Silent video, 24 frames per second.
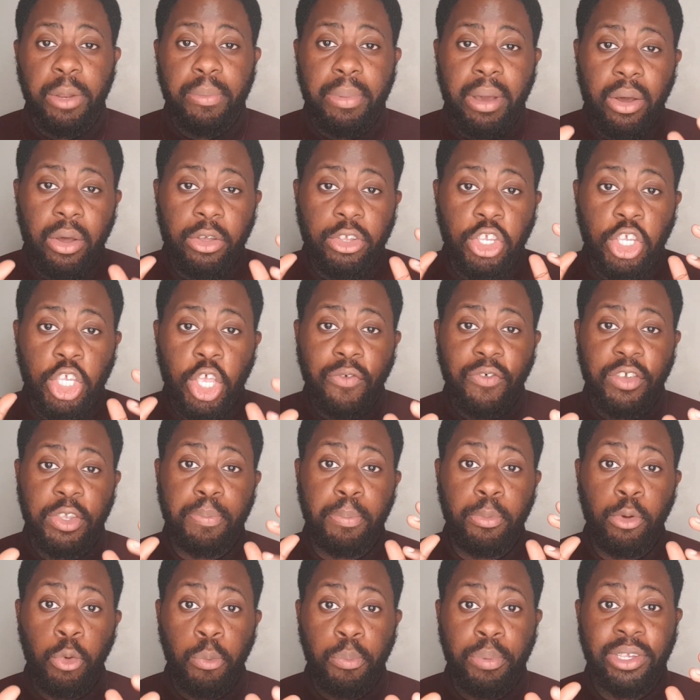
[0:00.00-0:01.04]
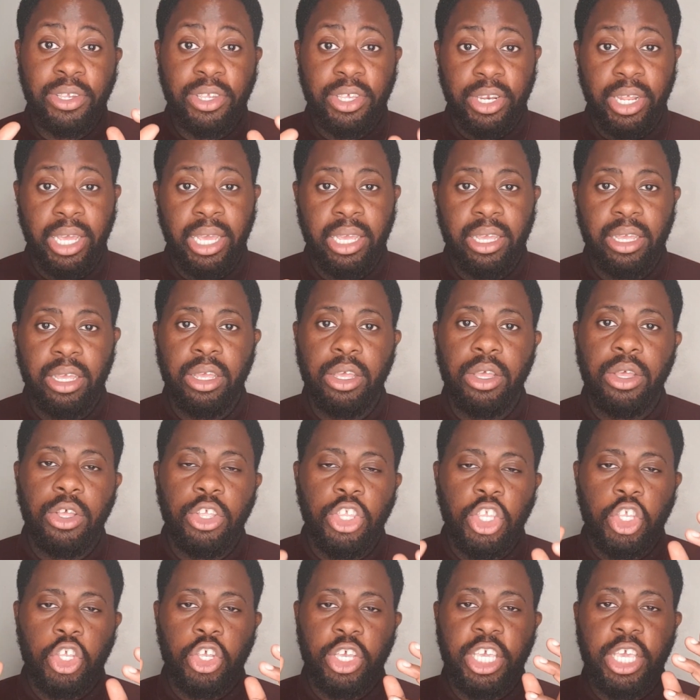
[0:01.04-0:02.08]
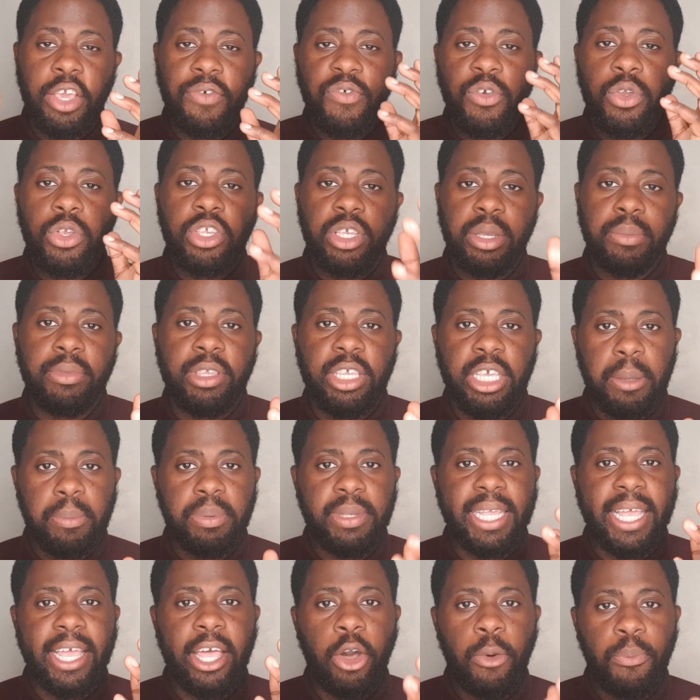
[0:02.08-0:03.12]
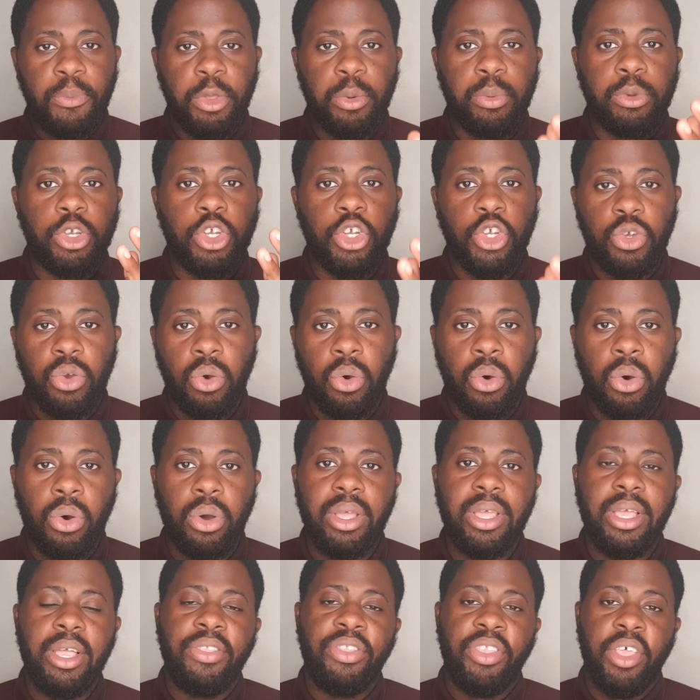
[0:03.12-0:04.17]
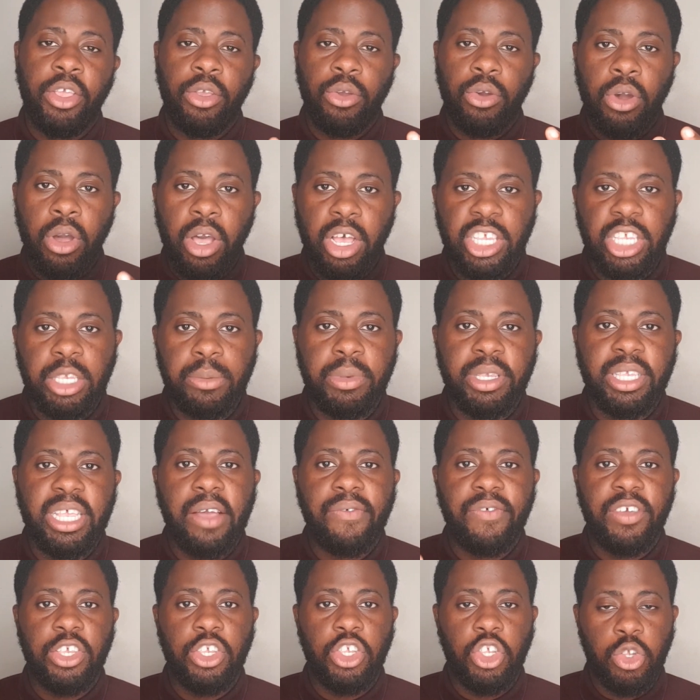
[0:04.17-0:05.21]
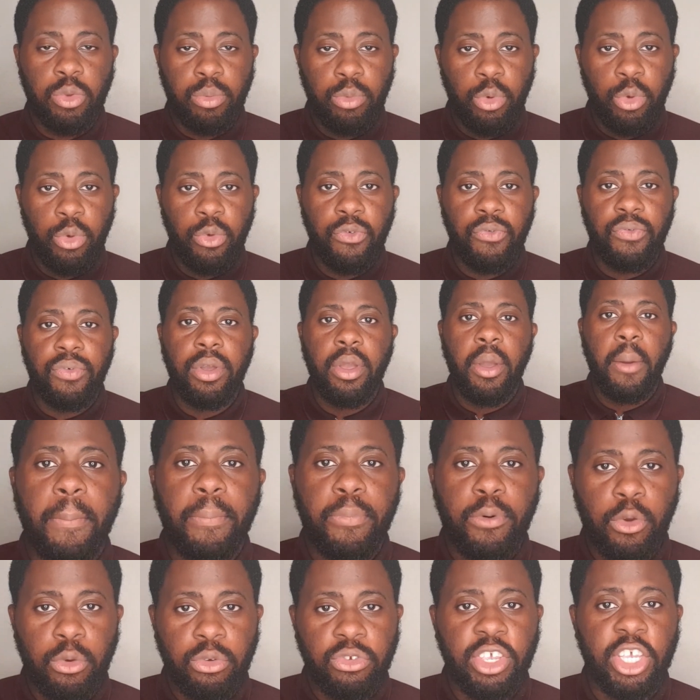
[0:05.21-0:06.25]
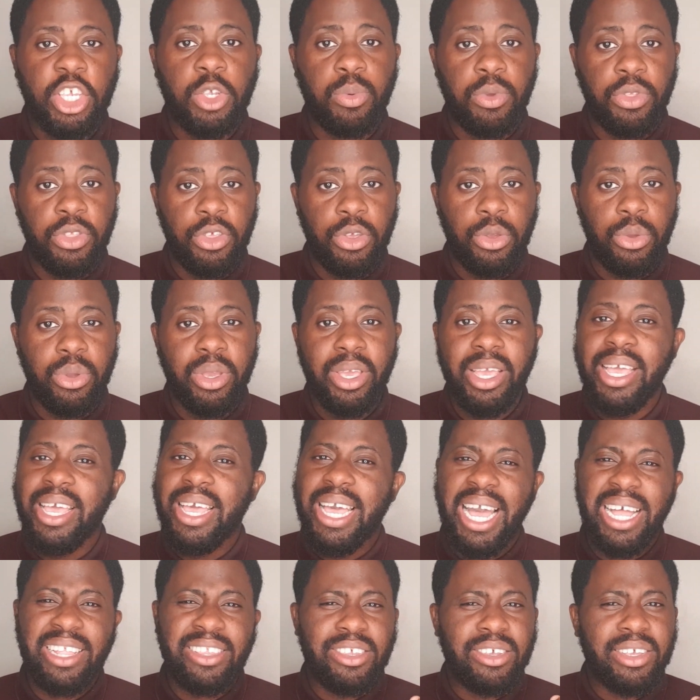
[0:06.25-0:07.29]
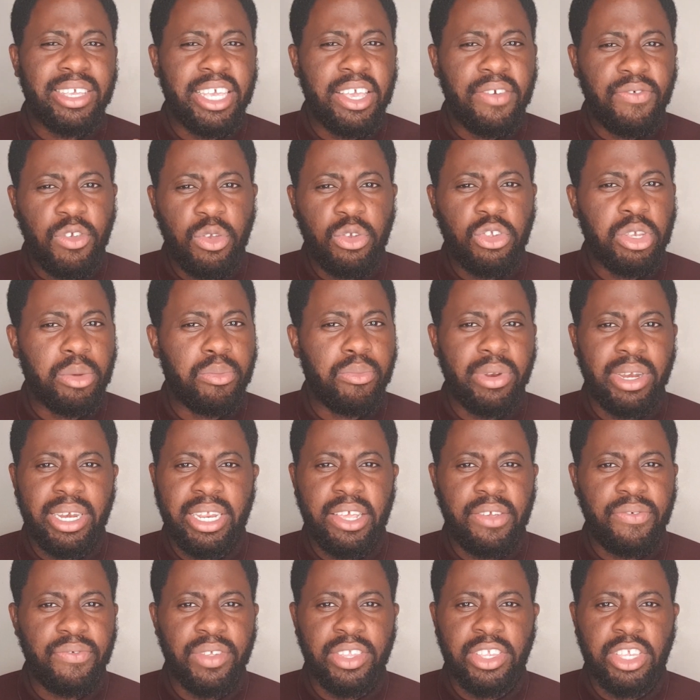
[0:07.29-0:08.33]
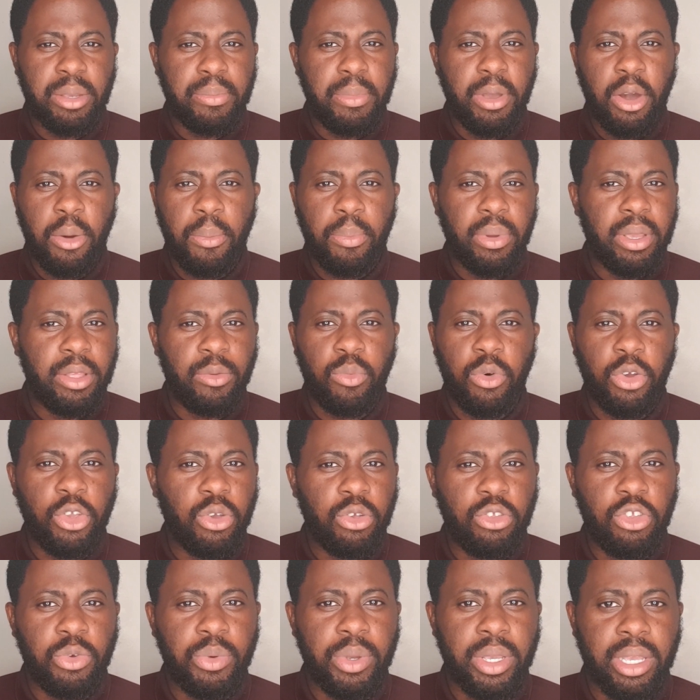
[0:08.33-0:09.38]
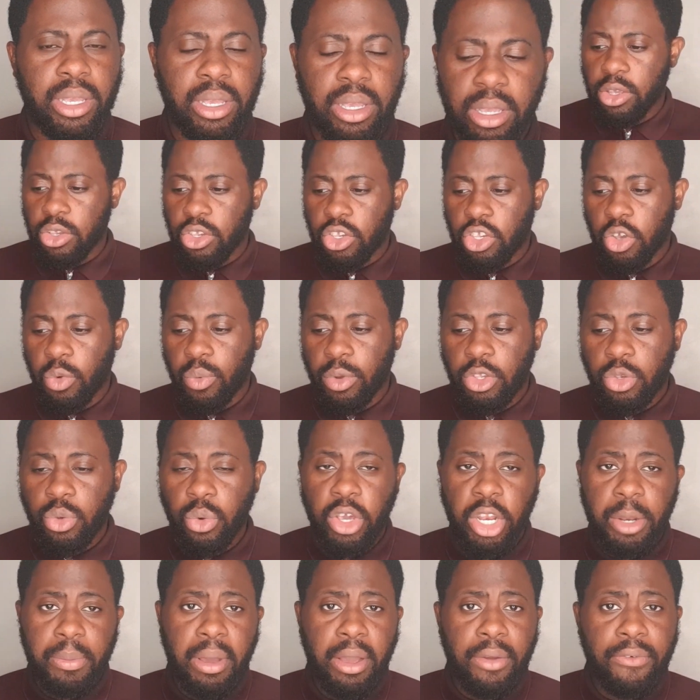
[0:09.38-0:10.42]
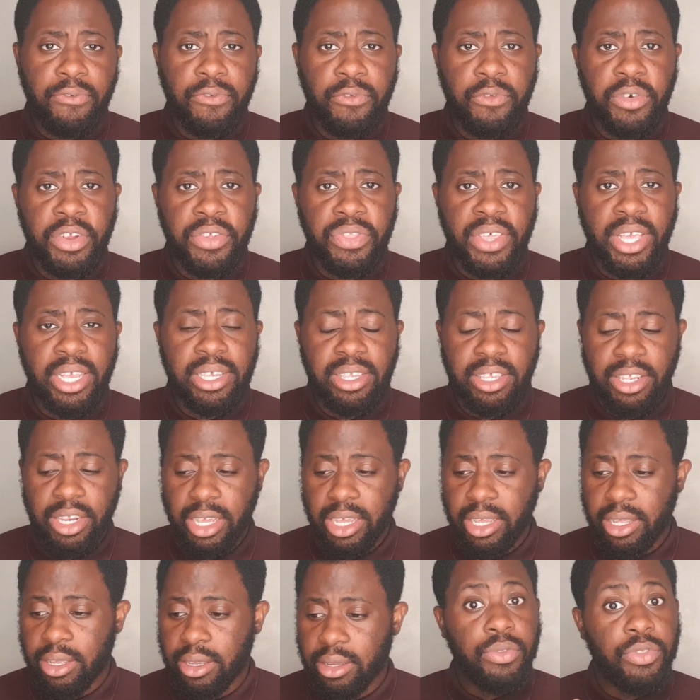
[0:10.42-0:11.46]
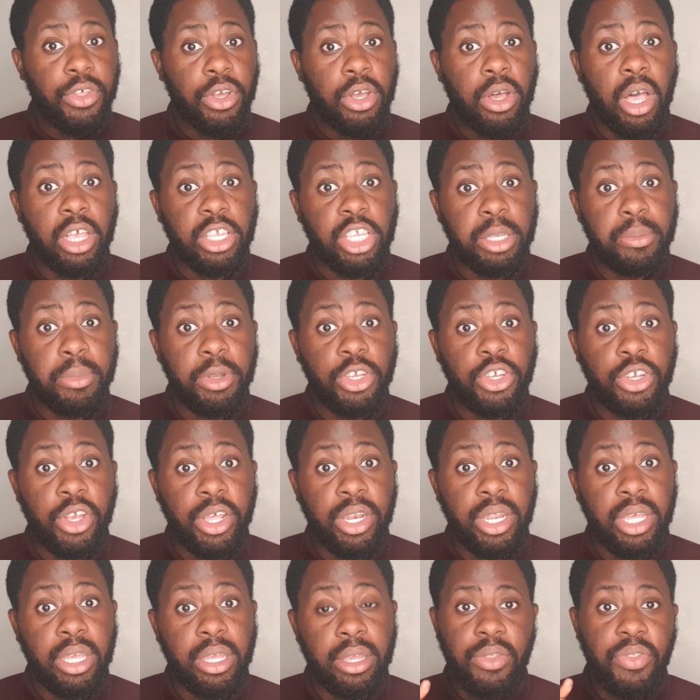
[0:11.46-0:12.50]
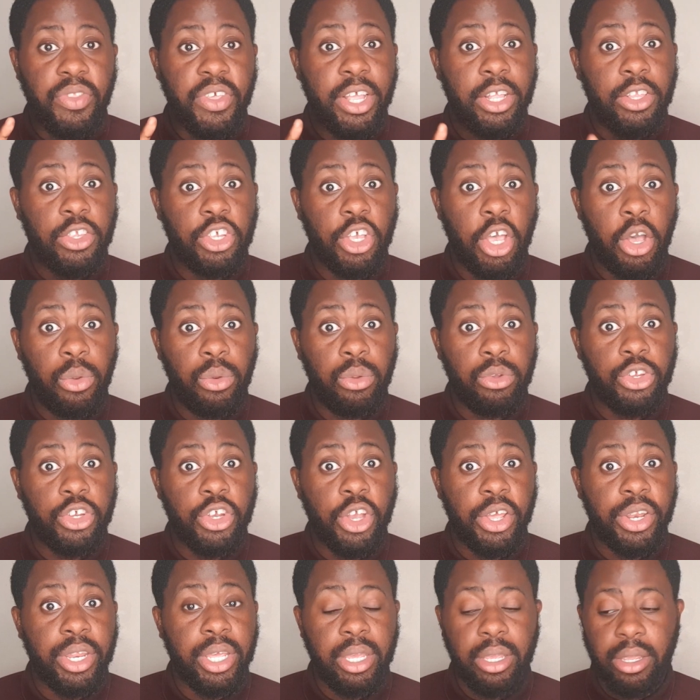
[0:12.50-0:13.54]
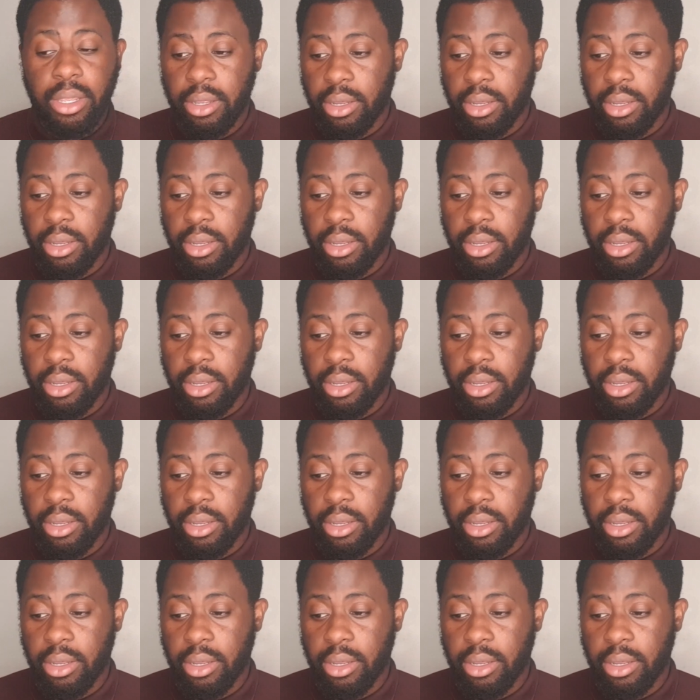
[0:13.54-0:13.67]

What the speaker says: about service blueprints today to give you some tips to help you ensure that your customers have a smooth process with you and to give you some relief and some help in what you're doing. So we're talking about three things today: the customer journey, the internal journey,